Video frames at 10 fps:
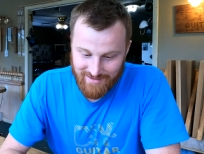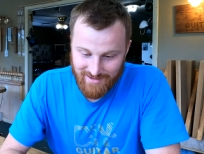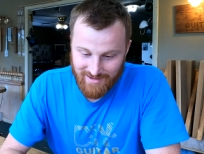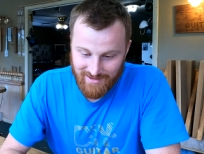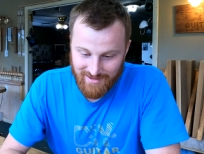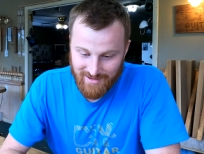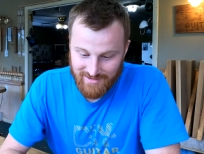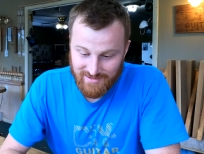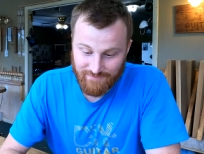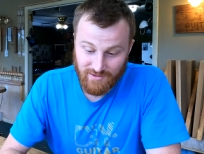Uh,
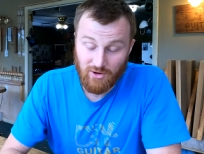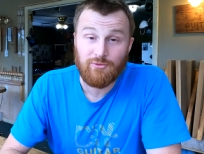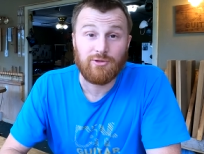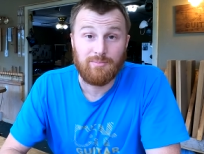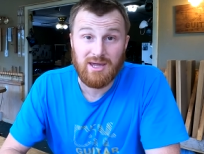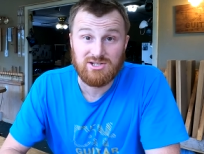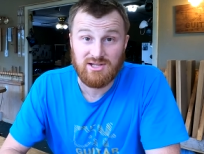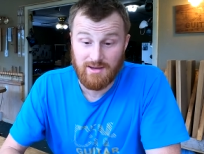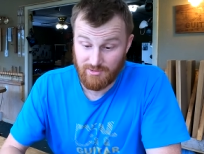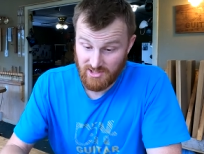I definitely go for the
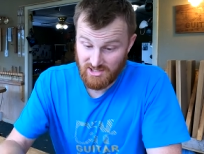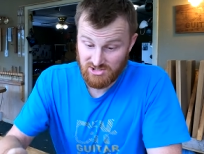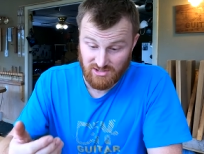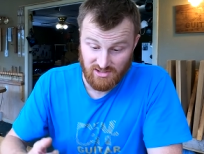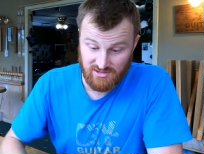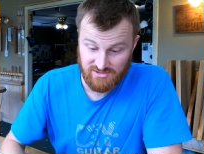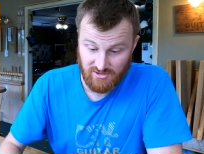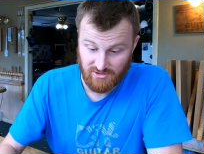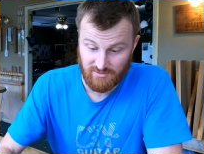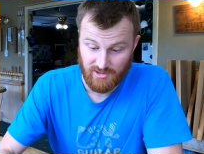patient application that he's
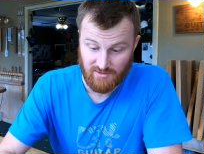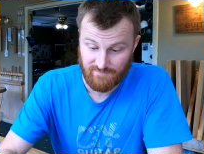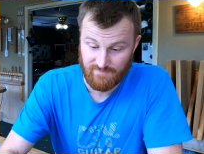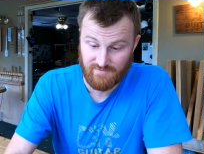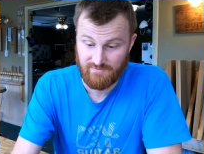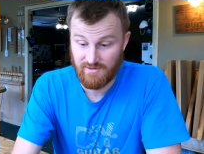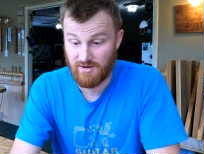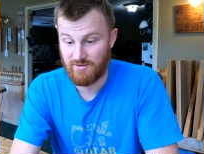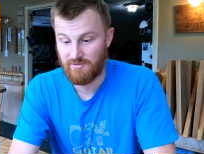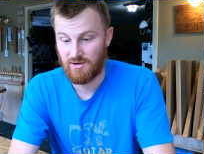talking about.
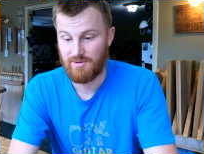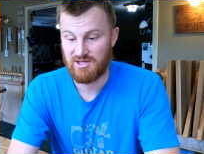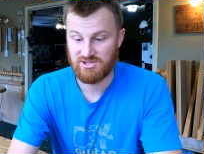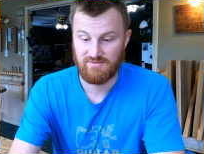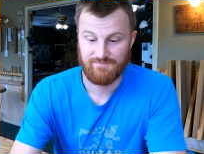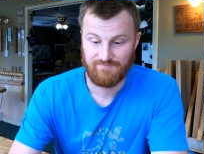Very, very patient.